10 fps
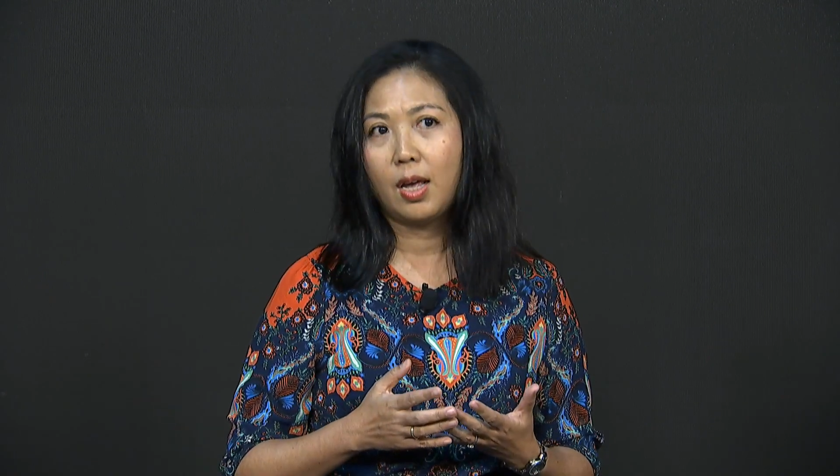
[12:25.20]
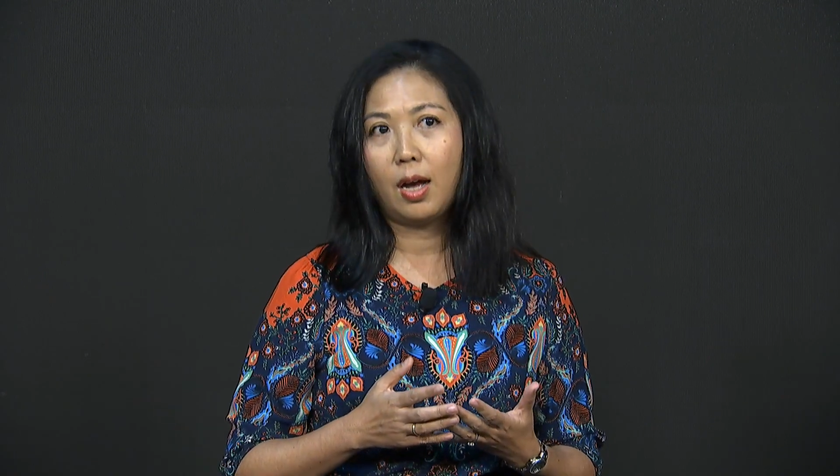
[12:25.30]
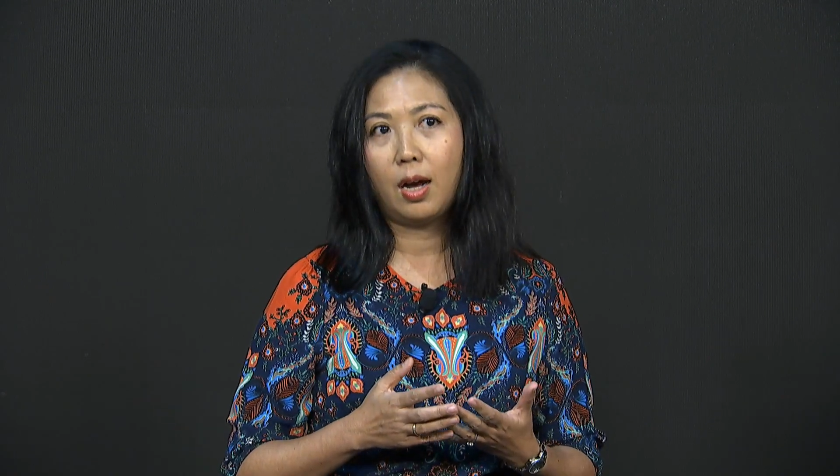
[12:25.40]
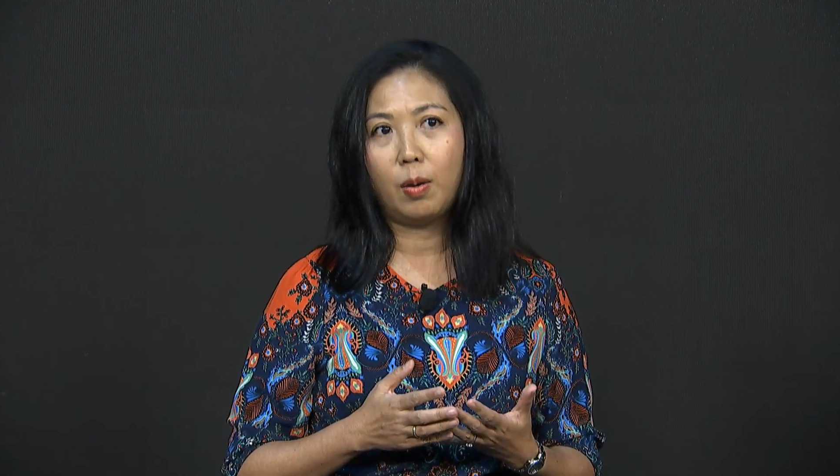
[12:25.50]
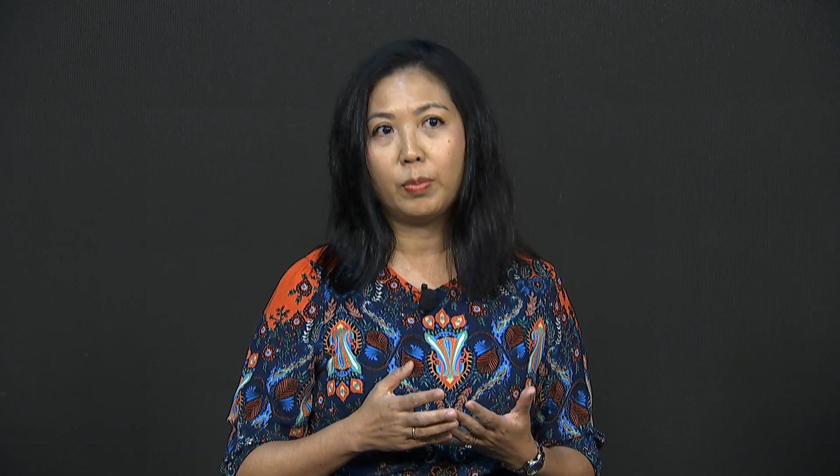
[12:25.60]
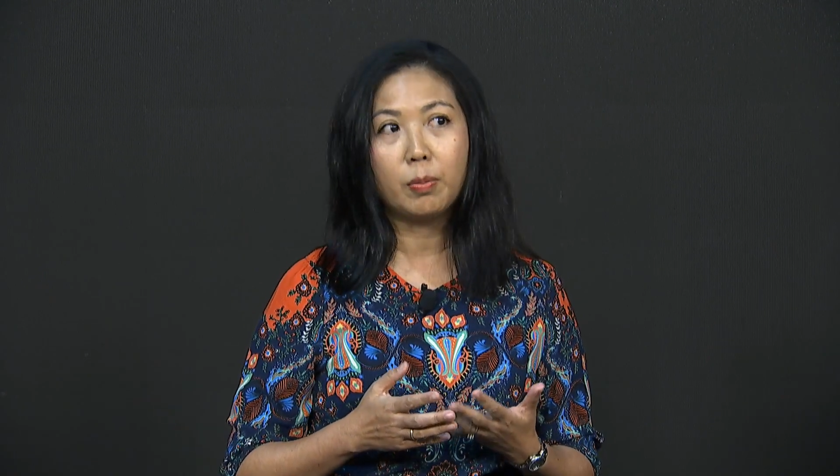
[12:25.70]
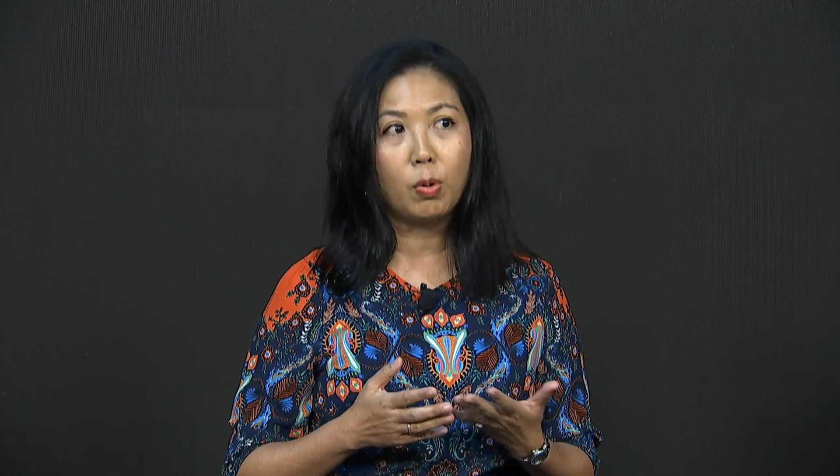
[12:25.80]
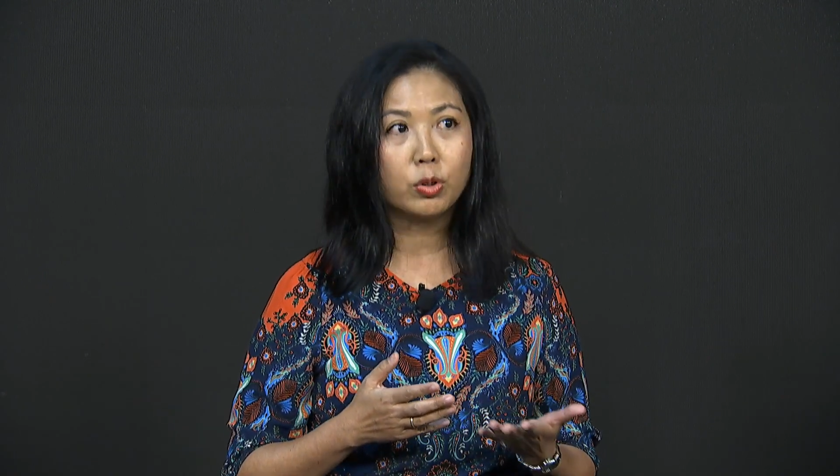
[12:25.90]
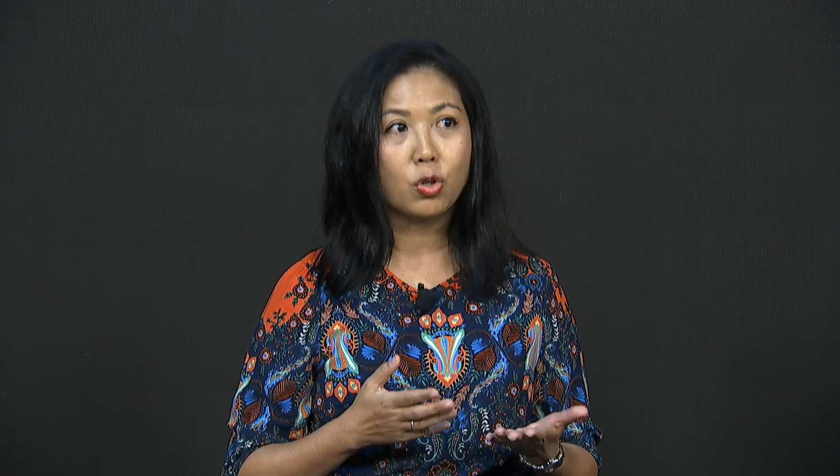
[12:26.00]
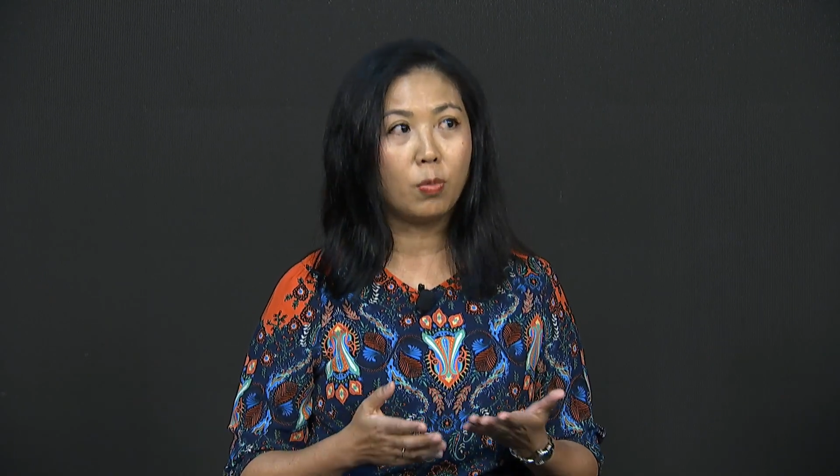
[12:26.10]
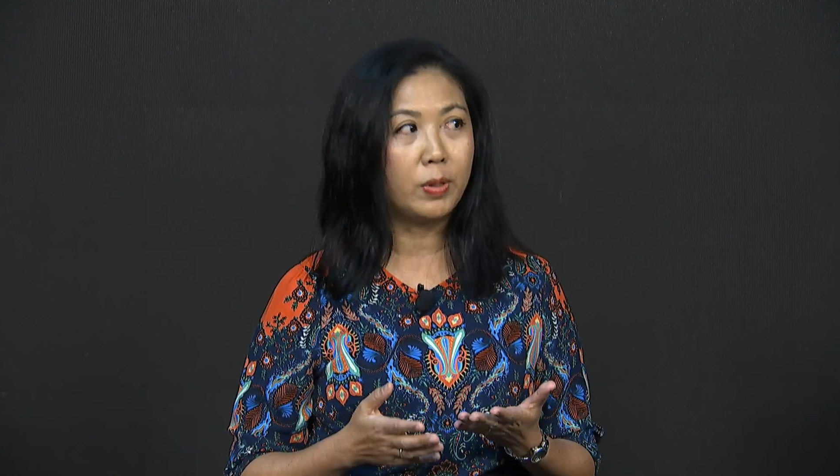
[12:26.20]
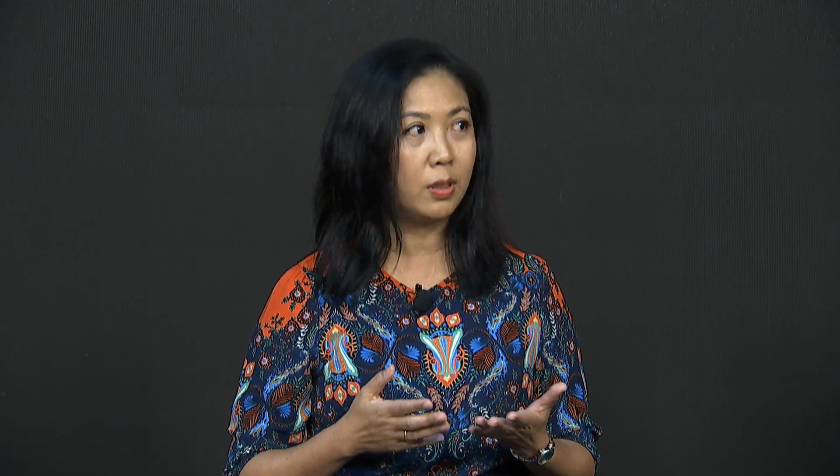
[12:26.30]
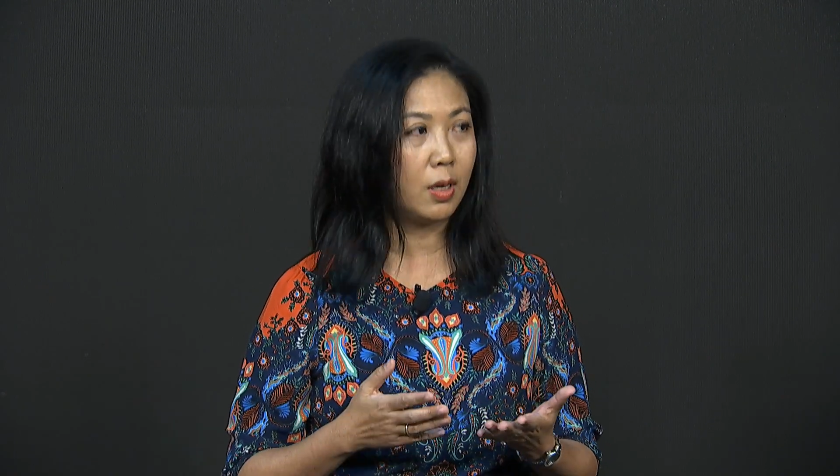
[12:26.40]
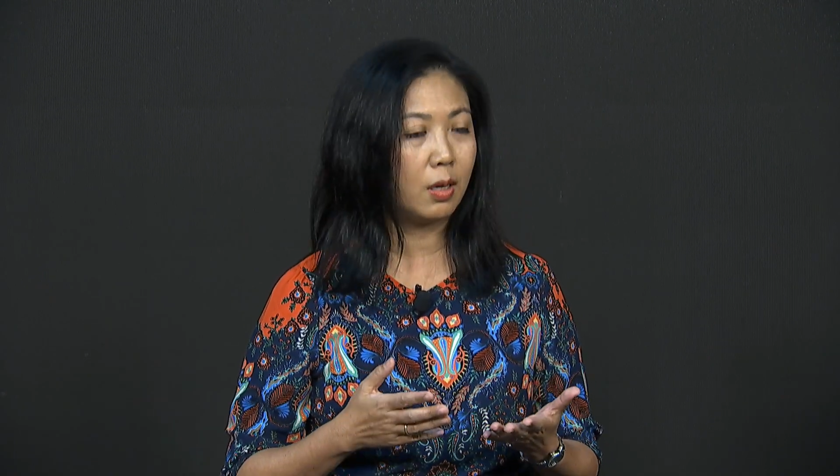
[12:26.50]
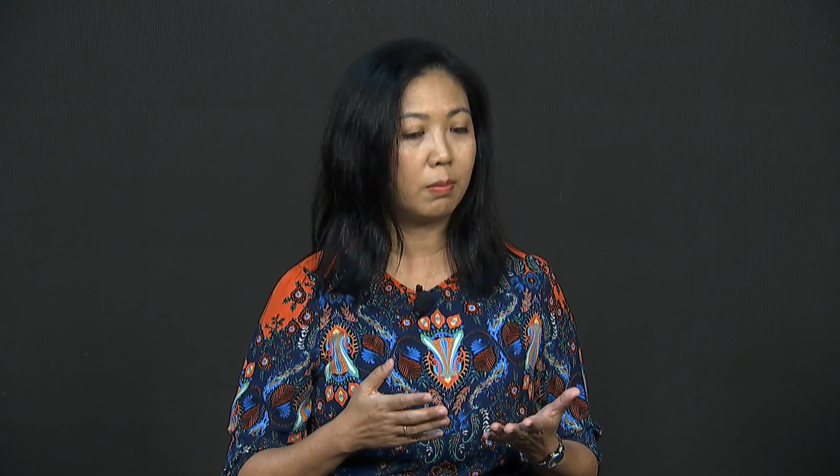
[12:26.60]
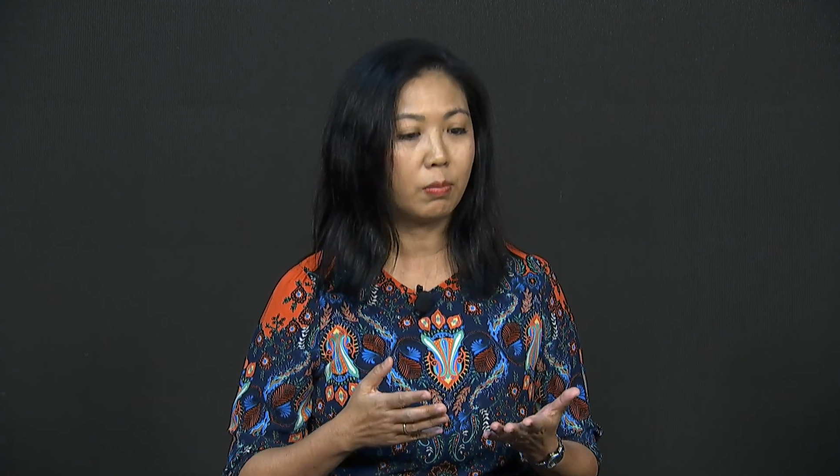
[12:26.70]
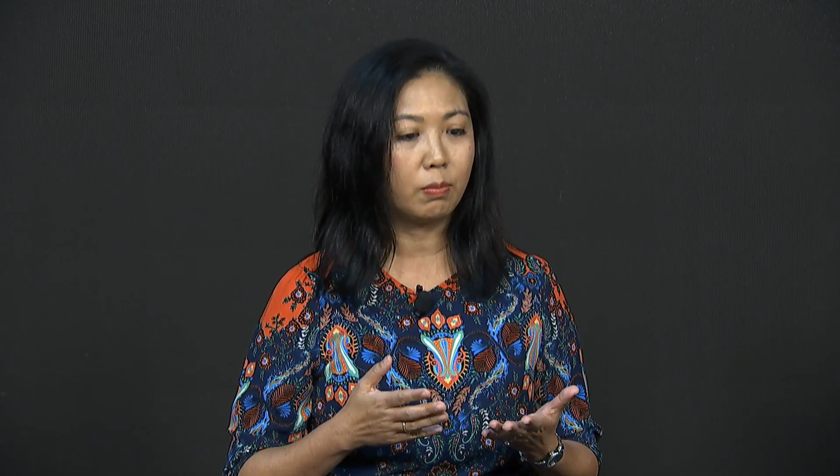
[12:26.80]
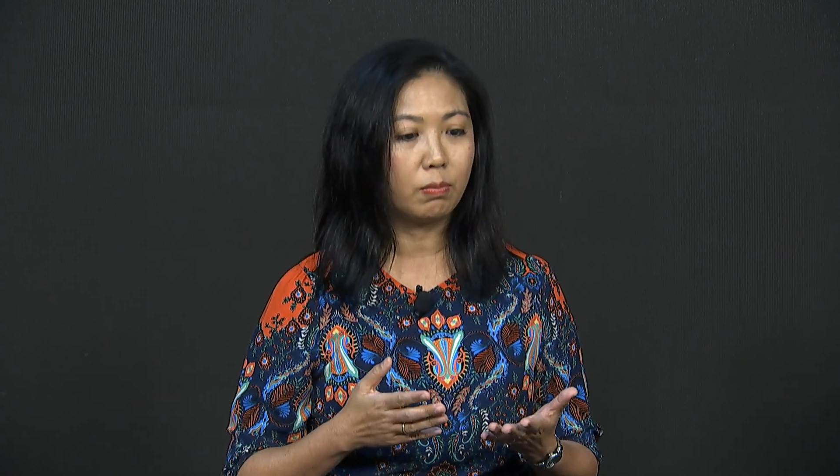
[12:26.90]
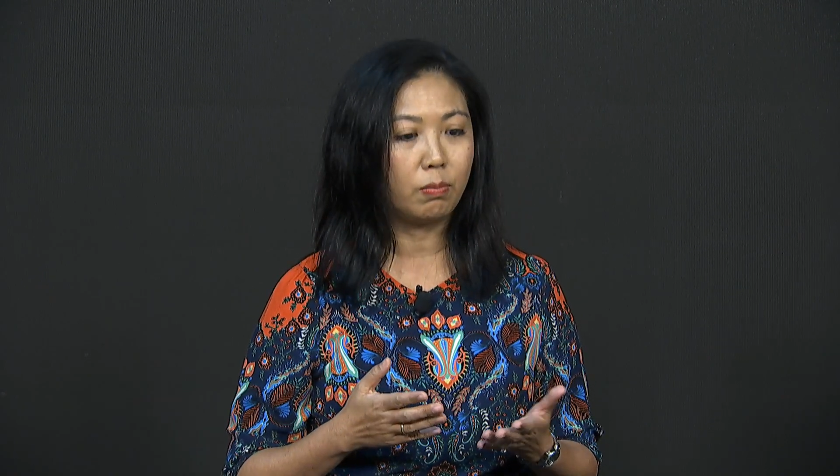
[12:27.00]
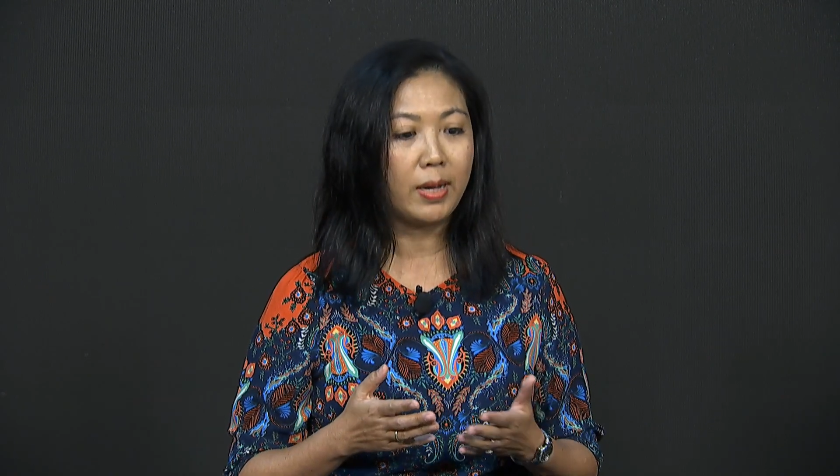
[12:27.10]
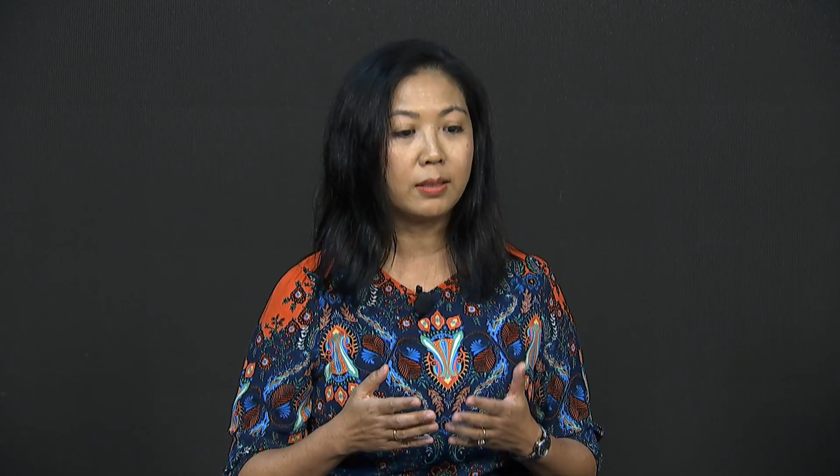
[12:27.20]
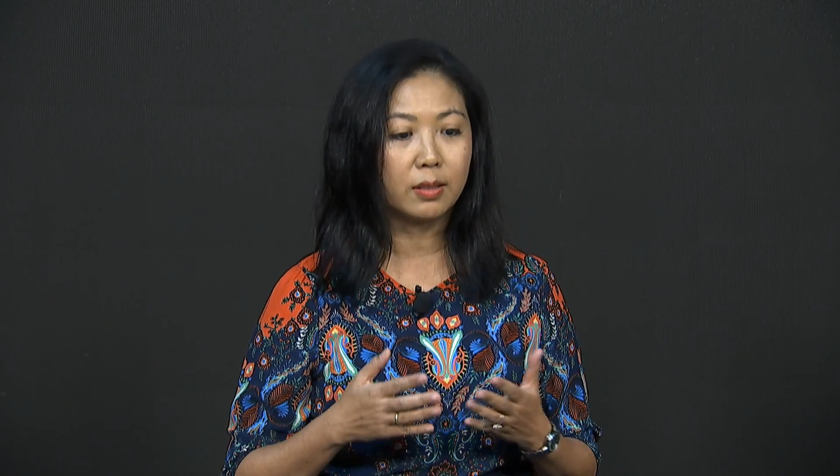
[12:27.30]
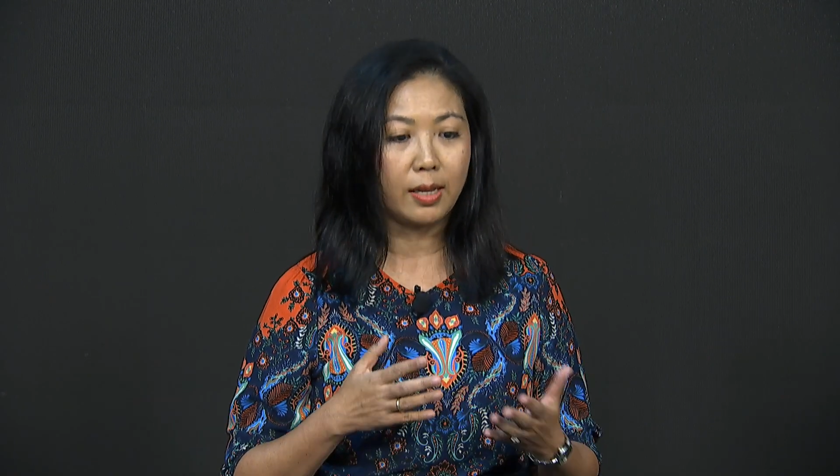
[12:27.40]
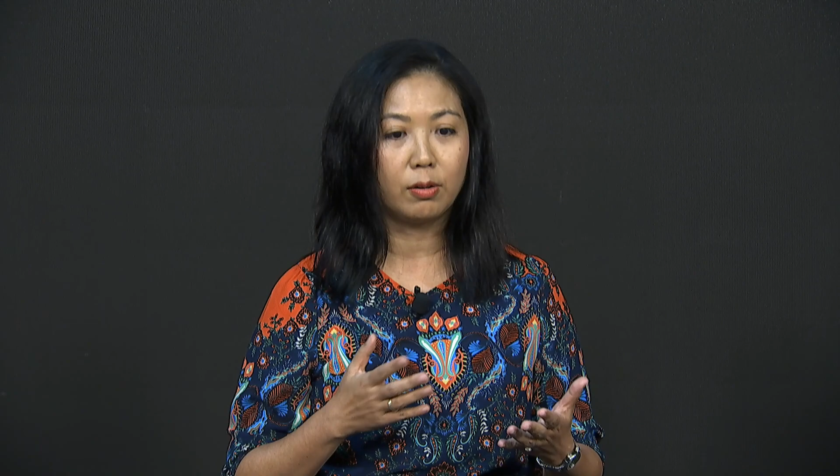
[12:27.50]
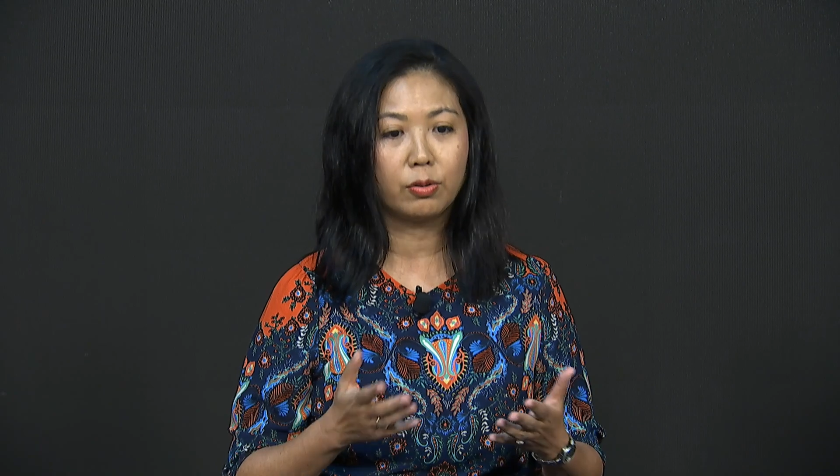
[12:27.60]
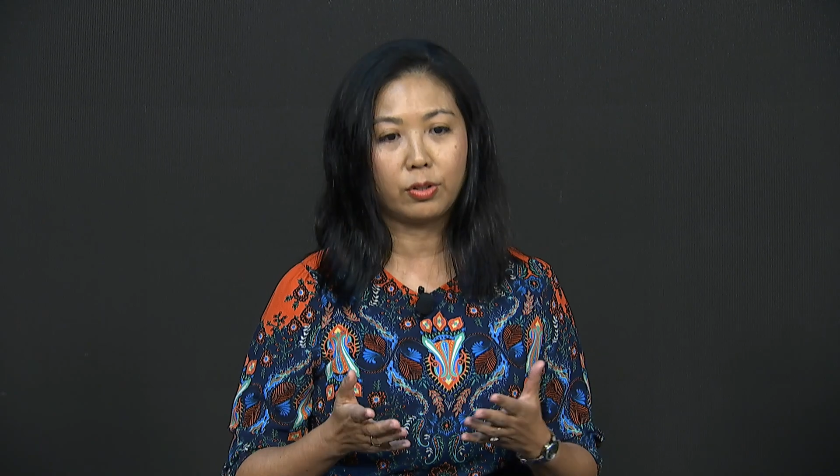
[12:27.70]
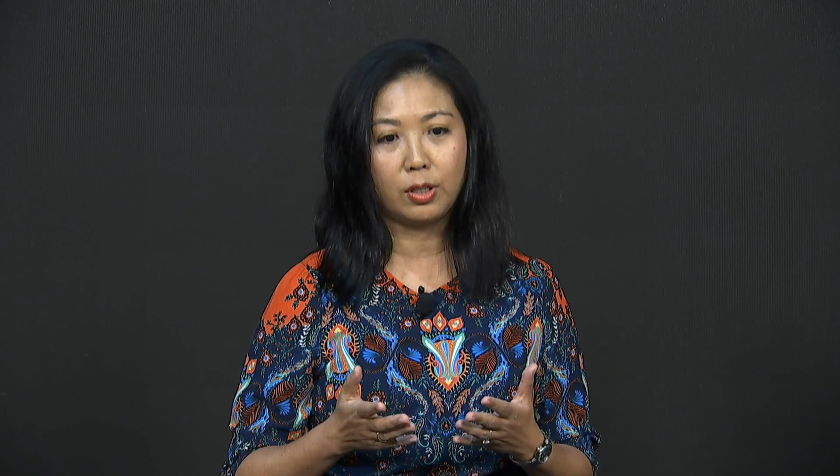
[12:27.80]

The most common mental health